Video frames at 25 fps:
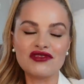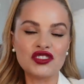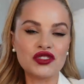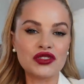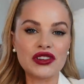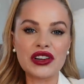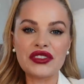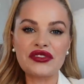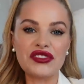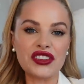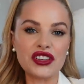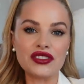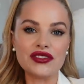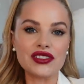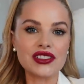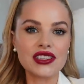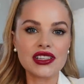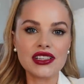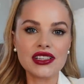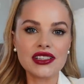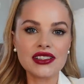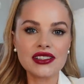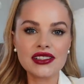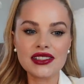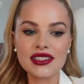
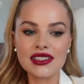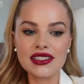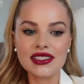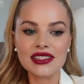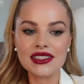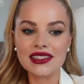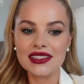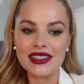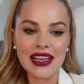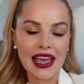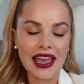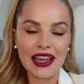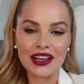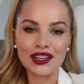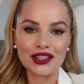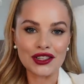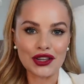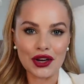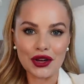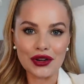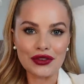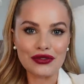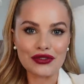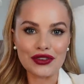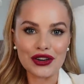refuses to take
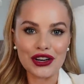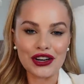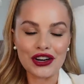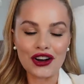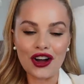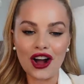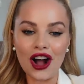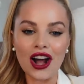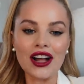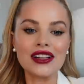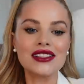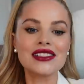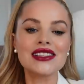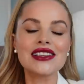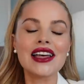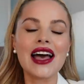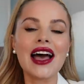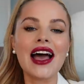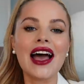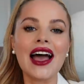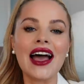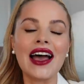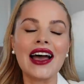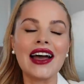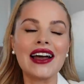no for an
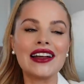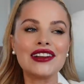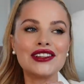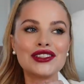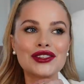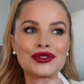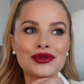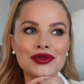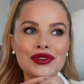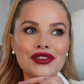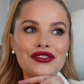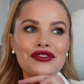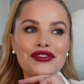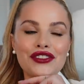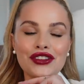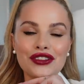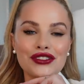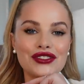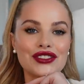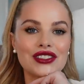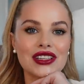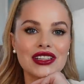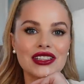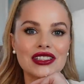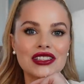answer and
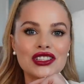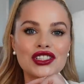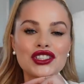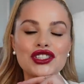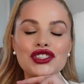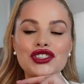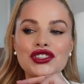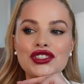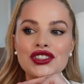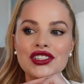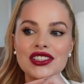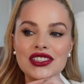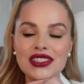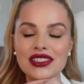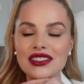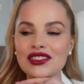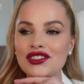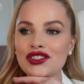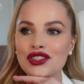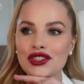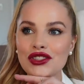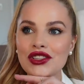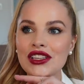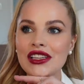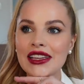refuses to
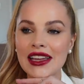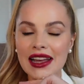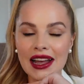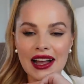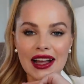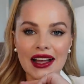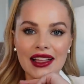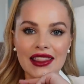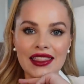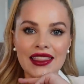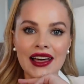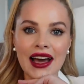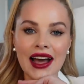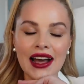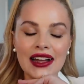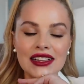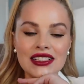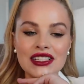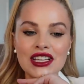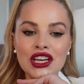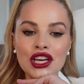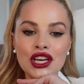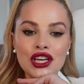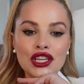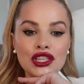to hear
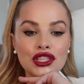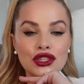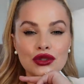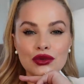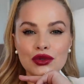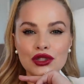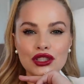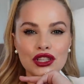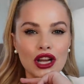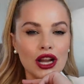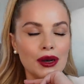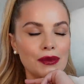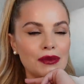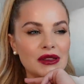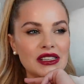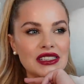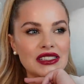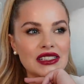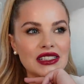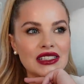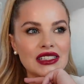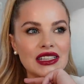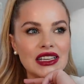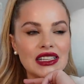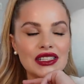that you will not be
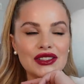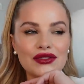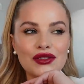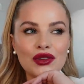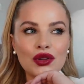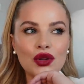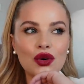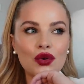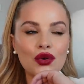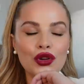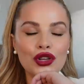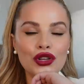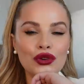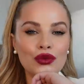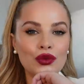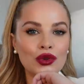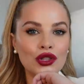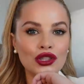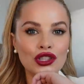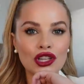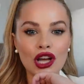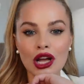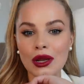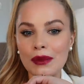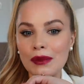successful, or you
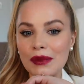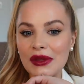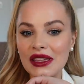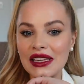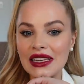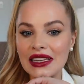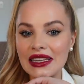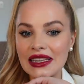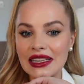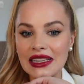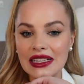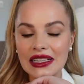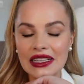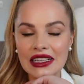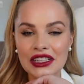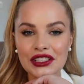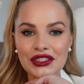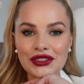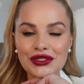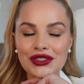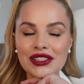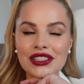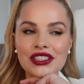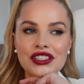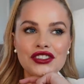will not be a leader in
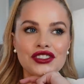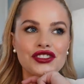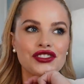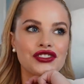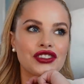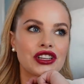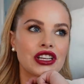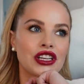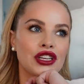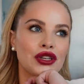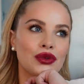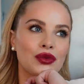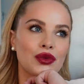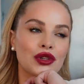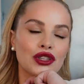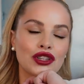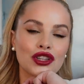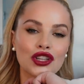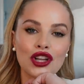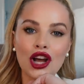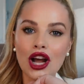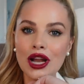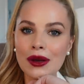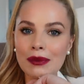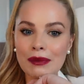your industry, you will
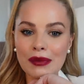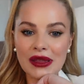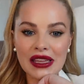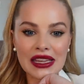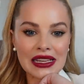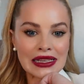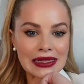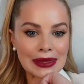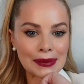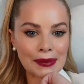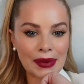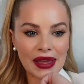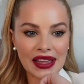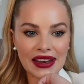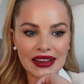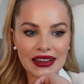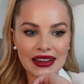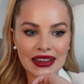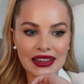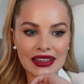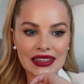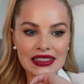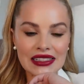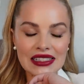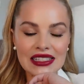not be
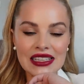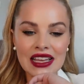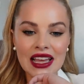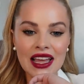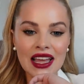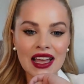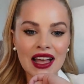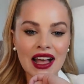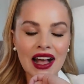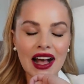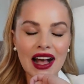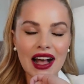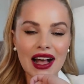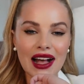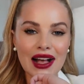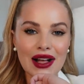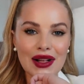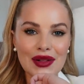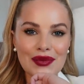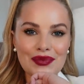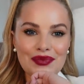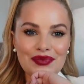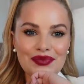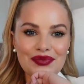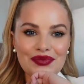independent,
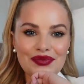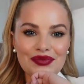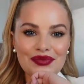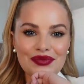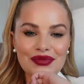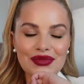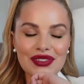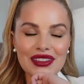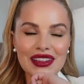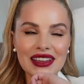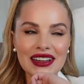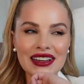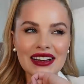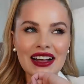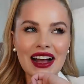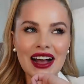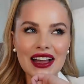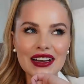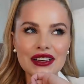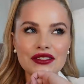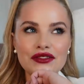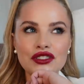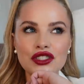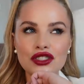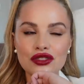um, it
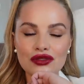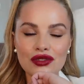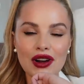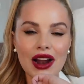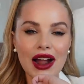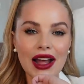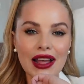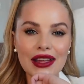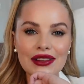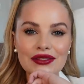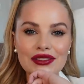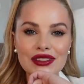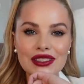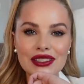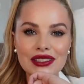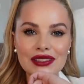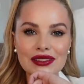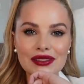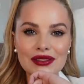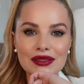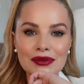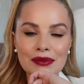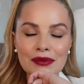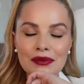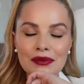kind of
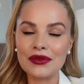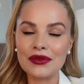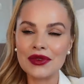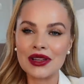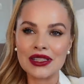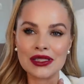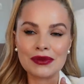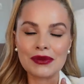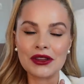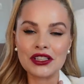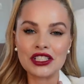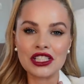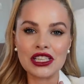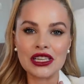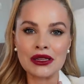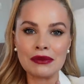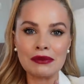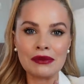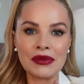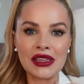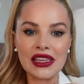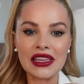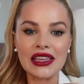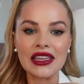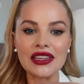drives, especially
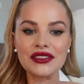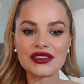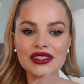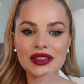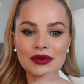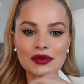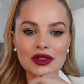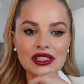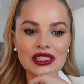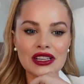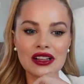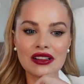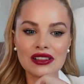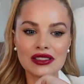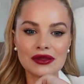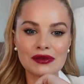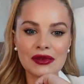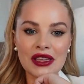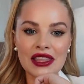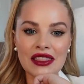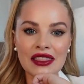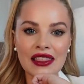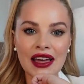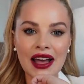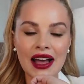me, if someone tells
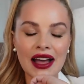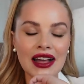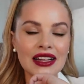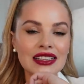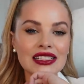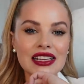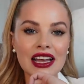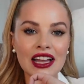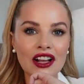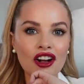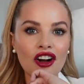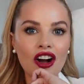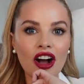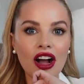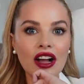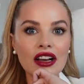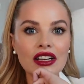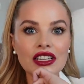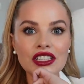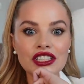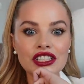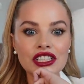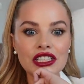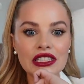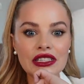me that I
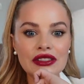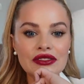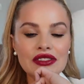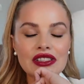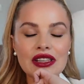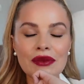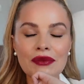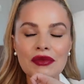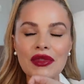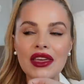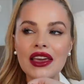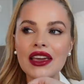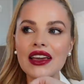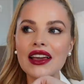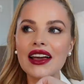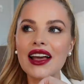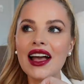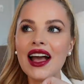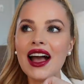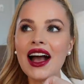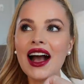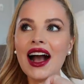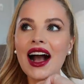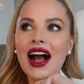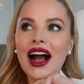can't achieve something,
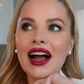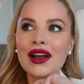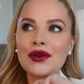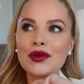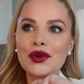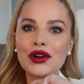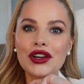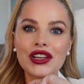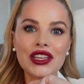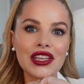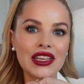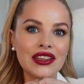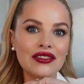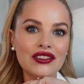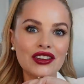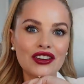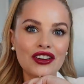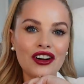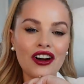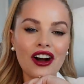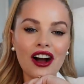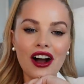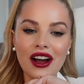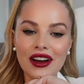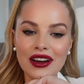I work even
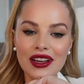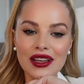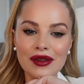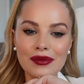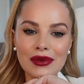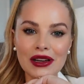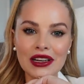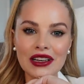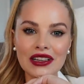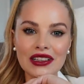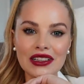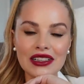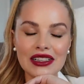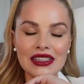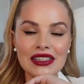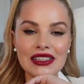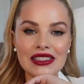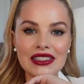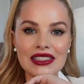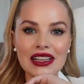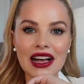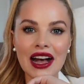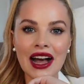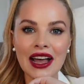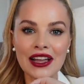harder
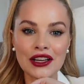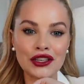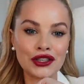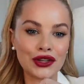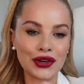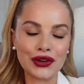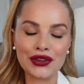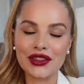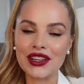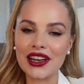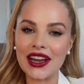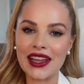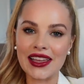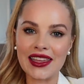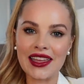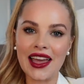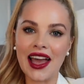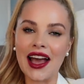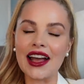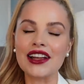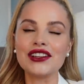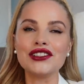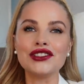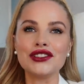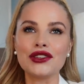because I know that I
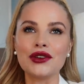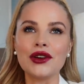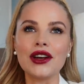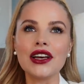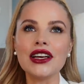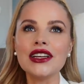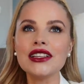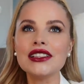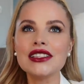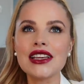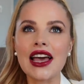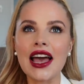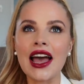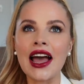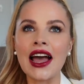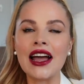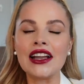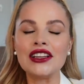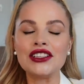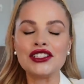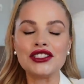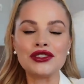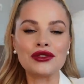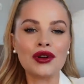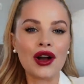can do it,
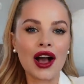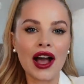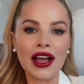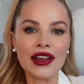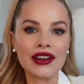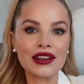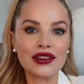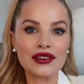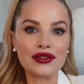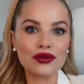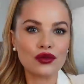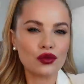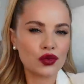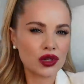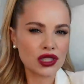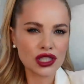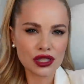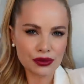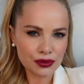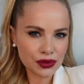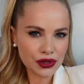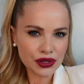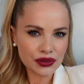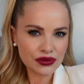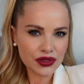and you kind of want
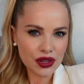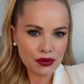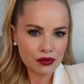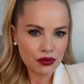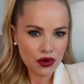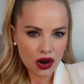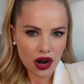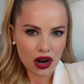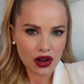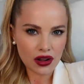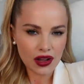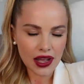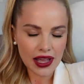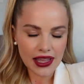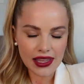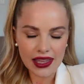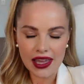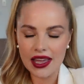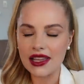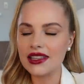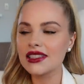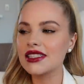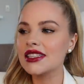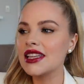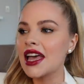to prove them wrong, I
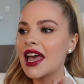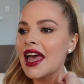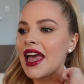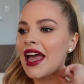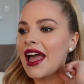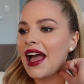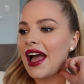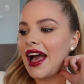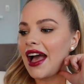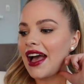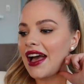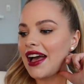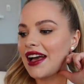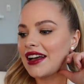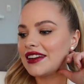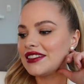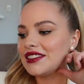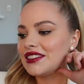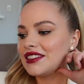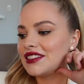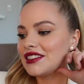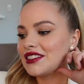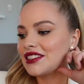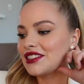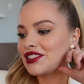guess.
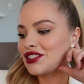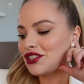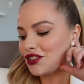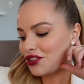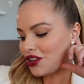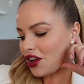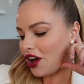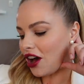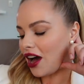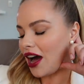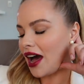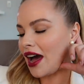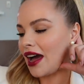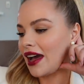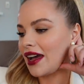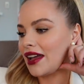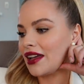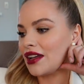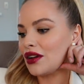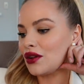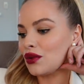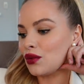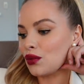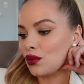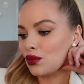And so yeah,
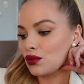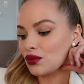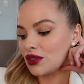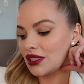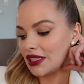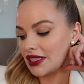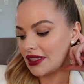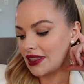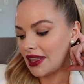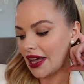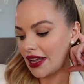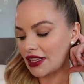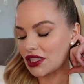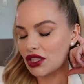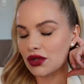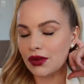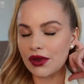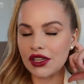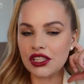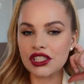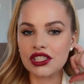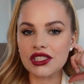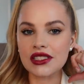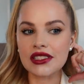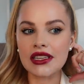I did that
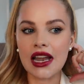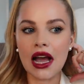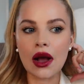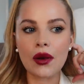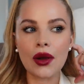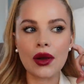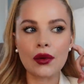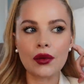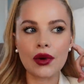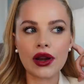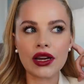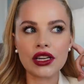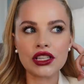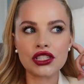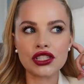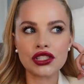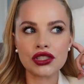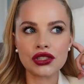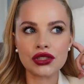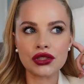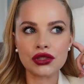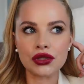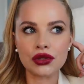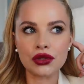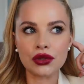tweet just now. I want to
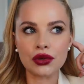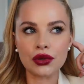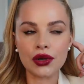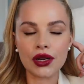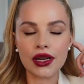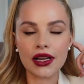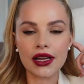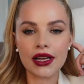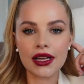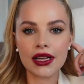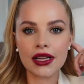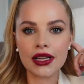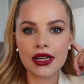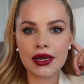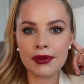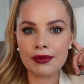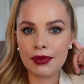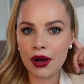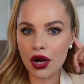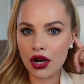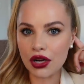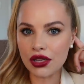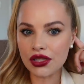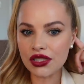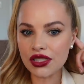do a
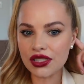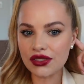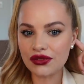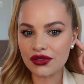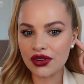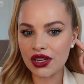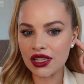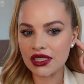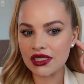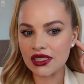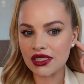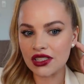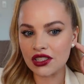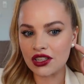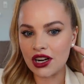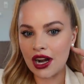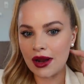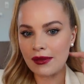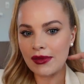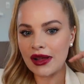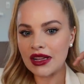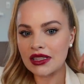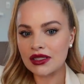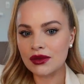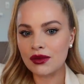post for
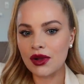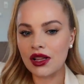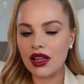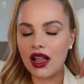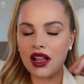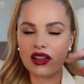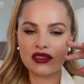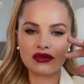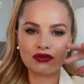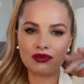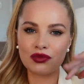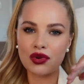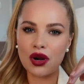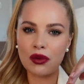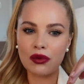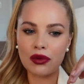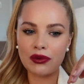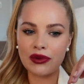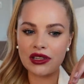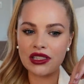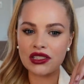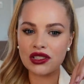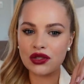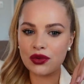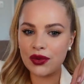Instagram as well. I'll
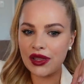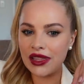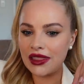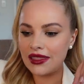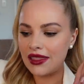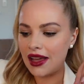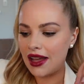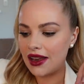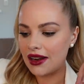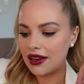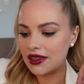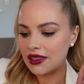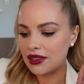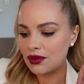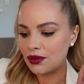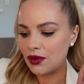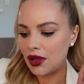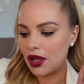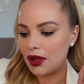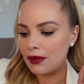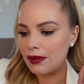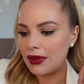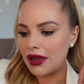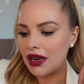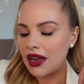probably tweet that as
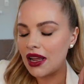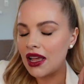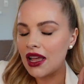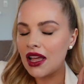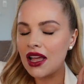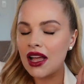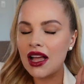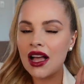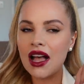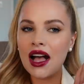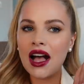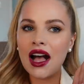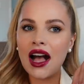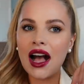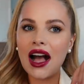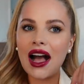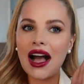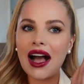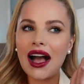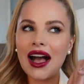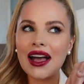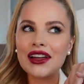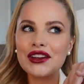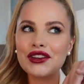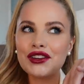well, but
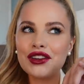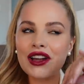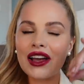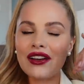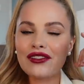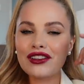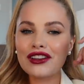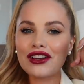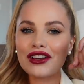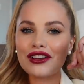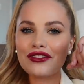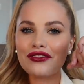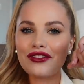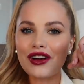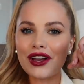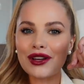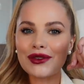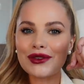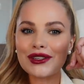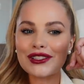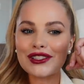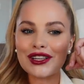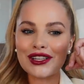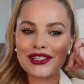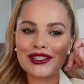I don't have a lot of
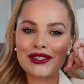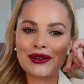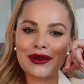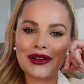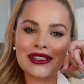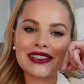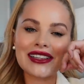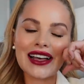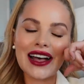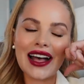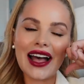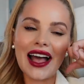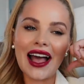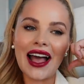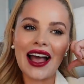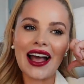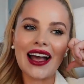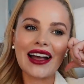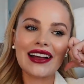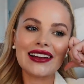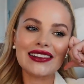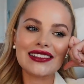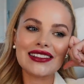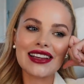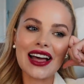followers on Twitter,
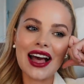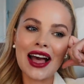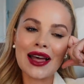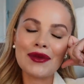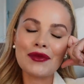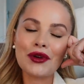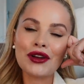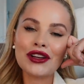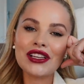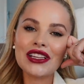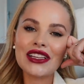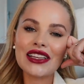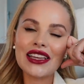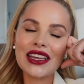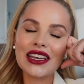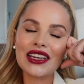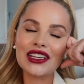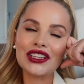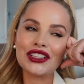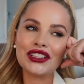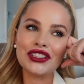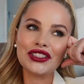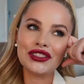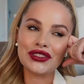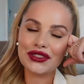and I'm only
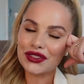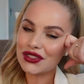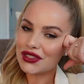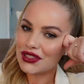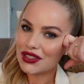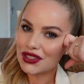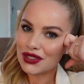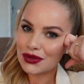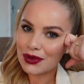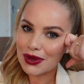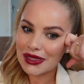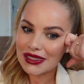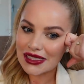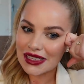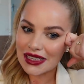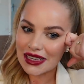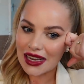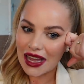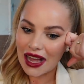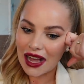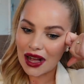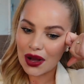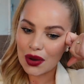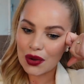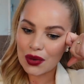getting used to Twitter
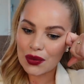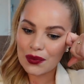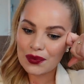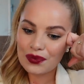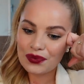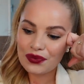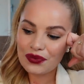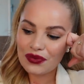now.